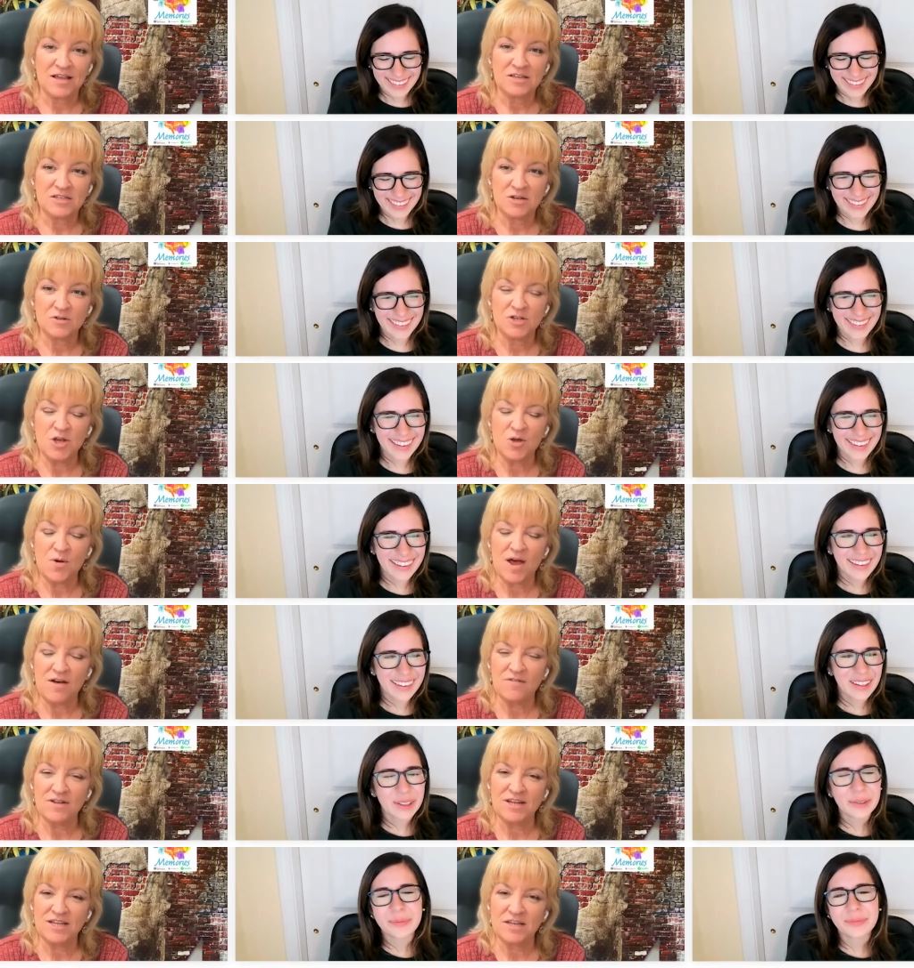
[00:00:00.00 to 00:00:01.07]
Speaker 1: so, do you
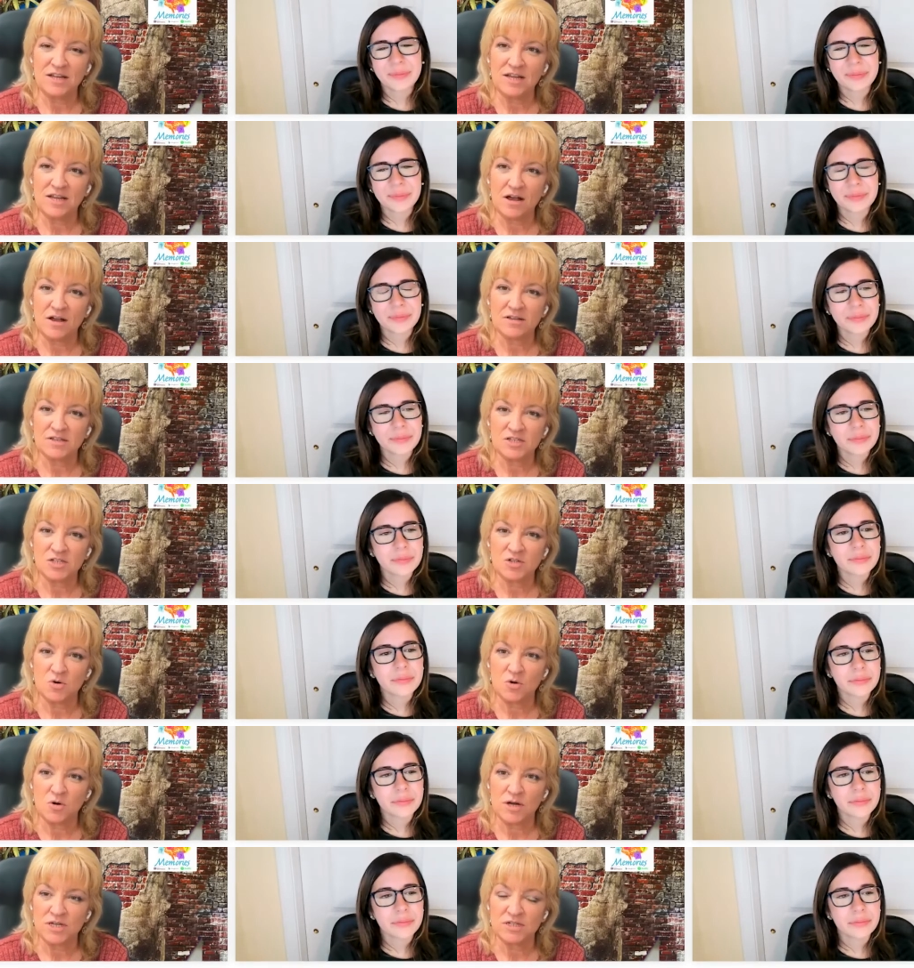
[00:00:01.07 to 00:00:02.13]
have any
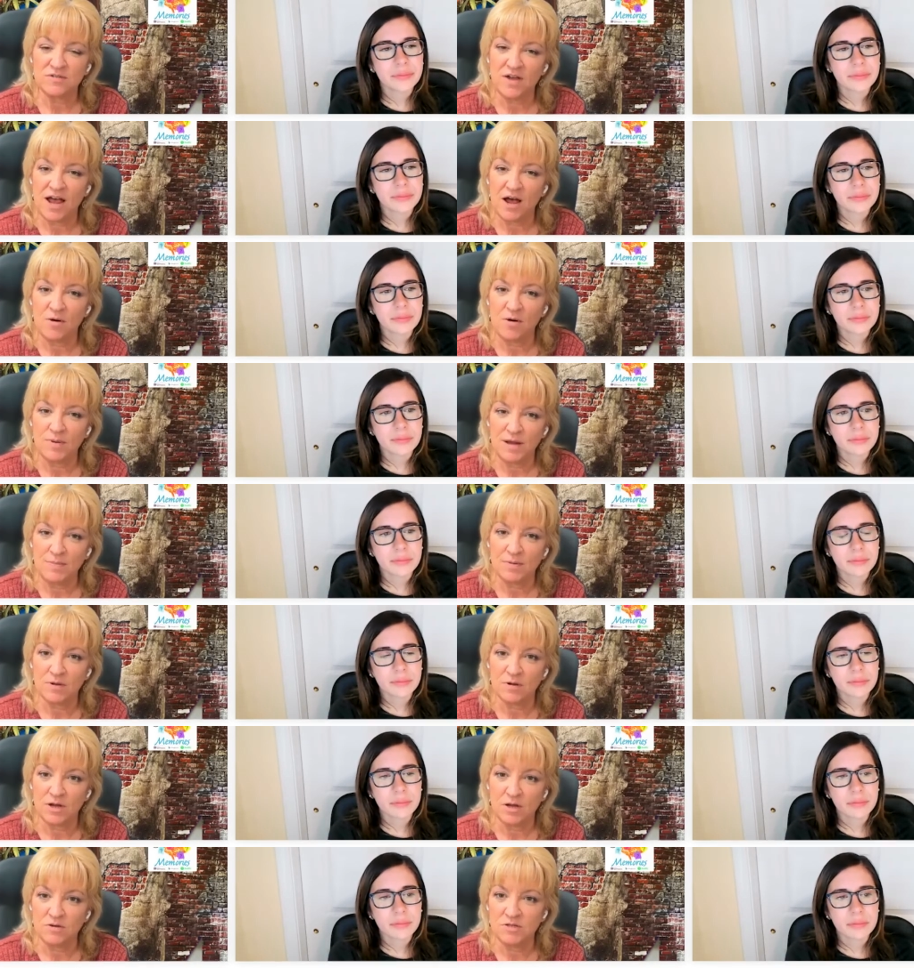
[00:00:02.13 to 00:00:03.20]
stories of how people
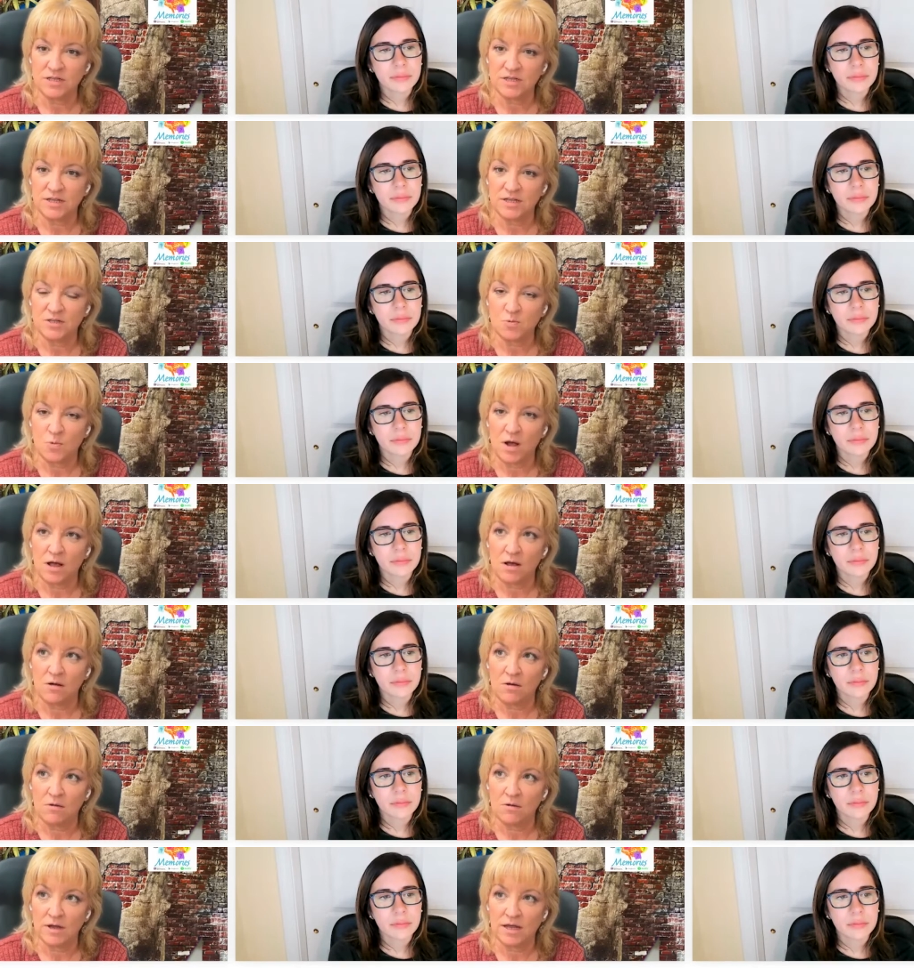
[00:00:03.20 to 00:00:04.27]
are using these
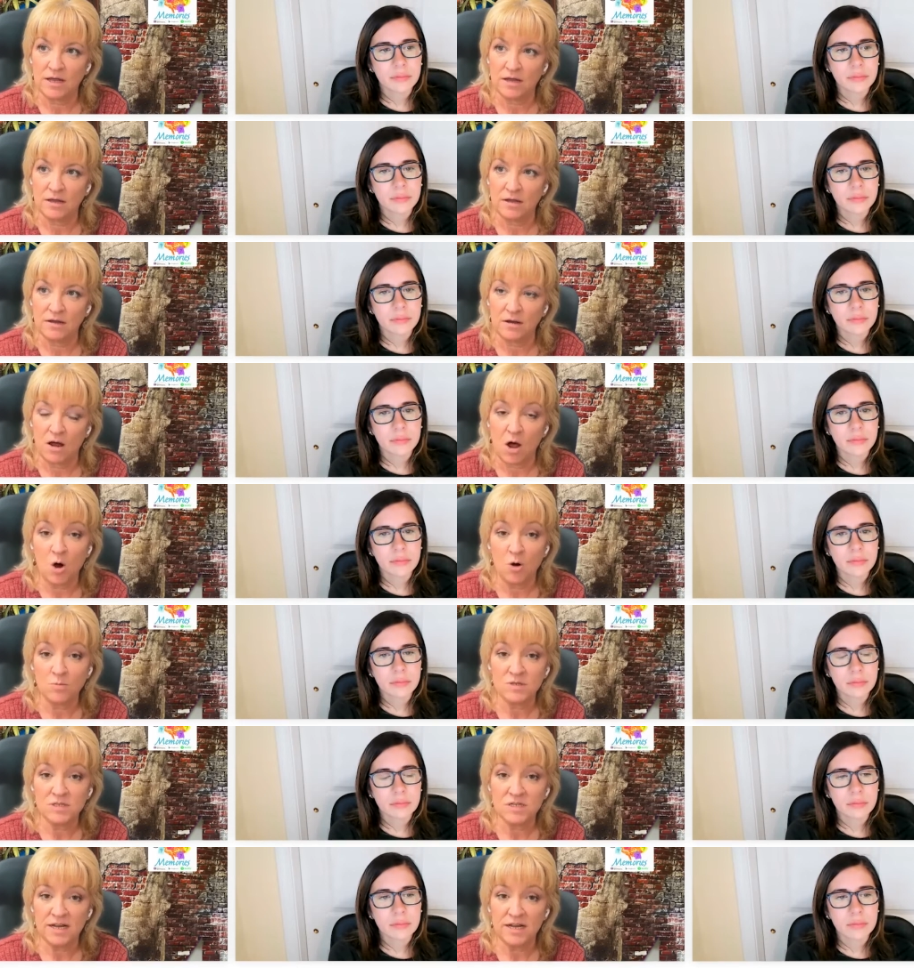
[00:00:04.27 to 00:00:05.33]
well in a
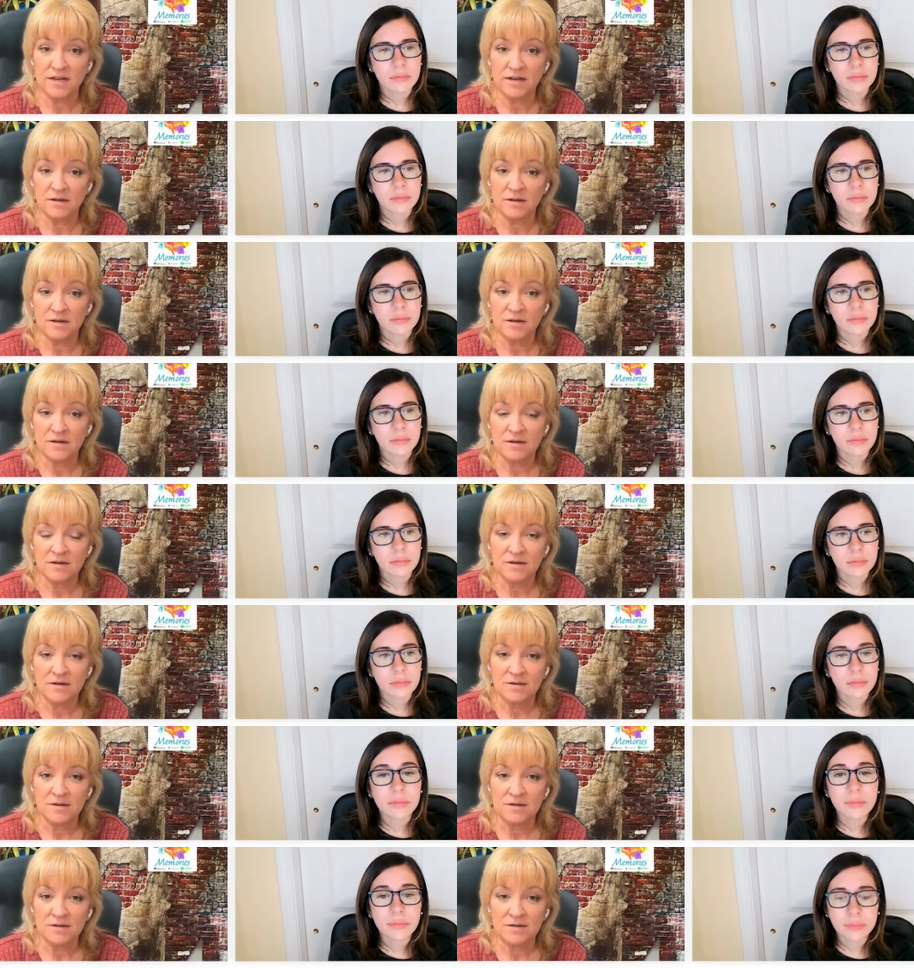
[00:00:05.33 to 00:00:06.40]
home setting?
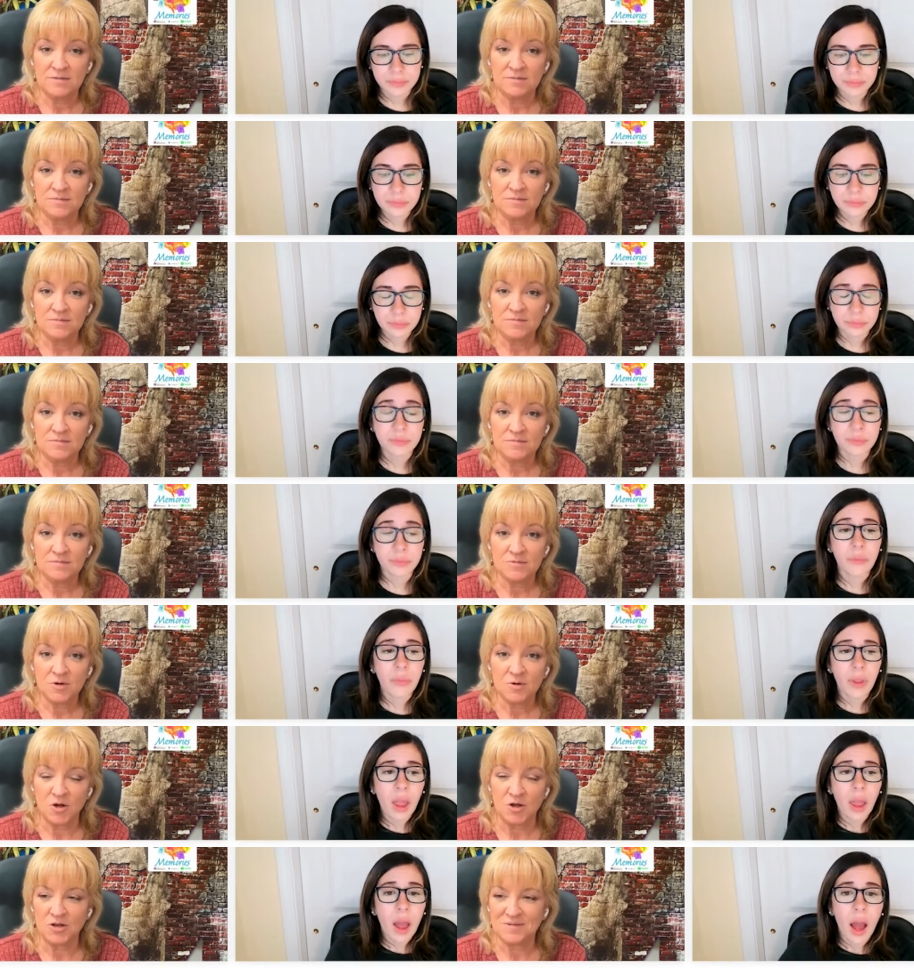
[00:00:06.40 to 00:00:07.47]
hmm
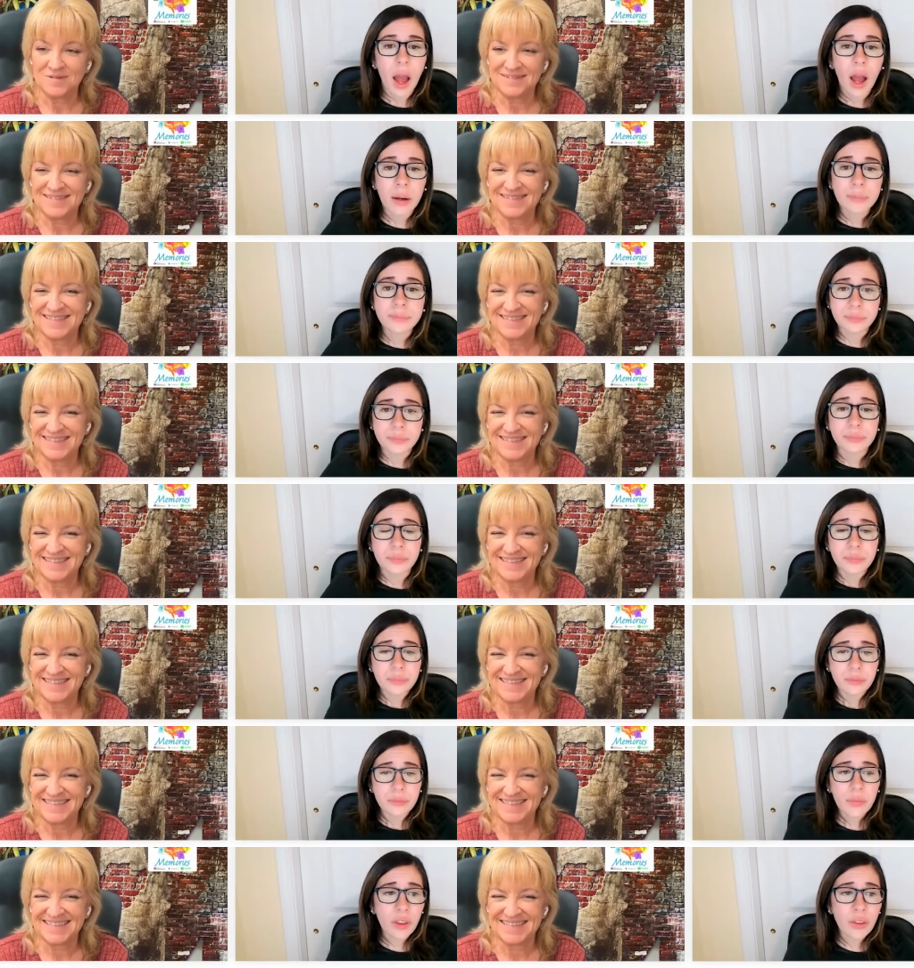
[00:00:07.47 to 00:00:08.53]
Um,
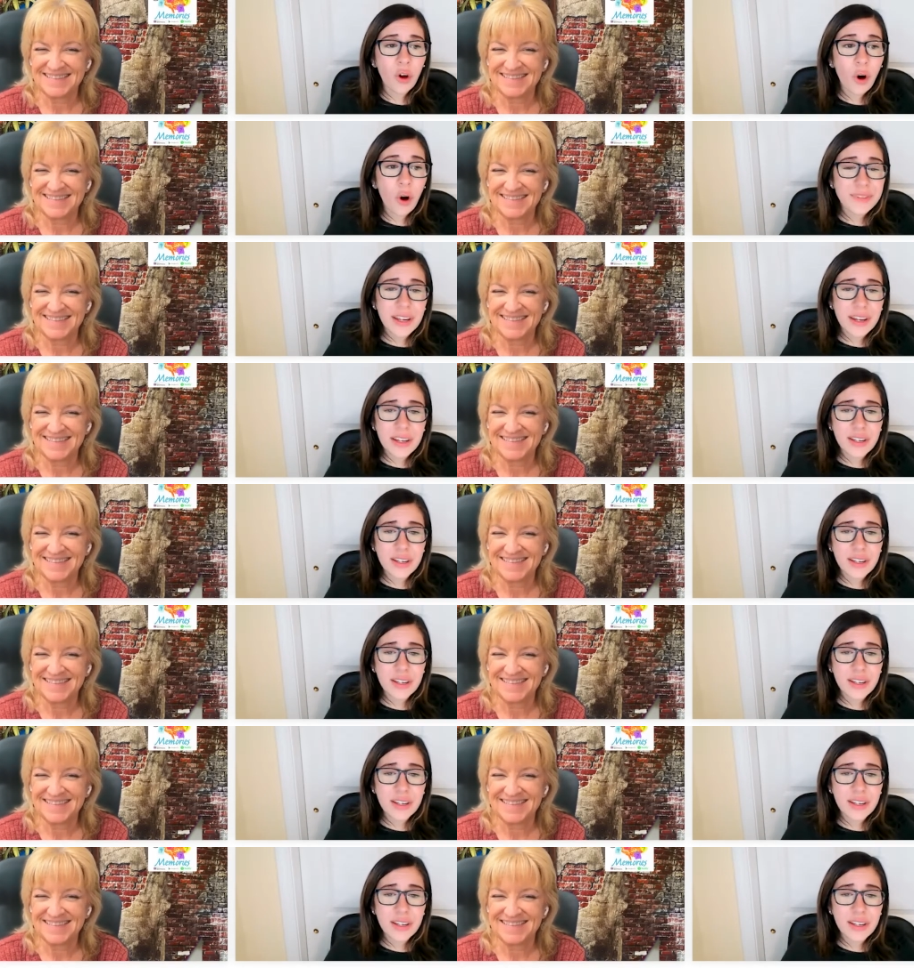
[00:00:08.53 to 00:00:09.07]
Speaker 2: the homesteading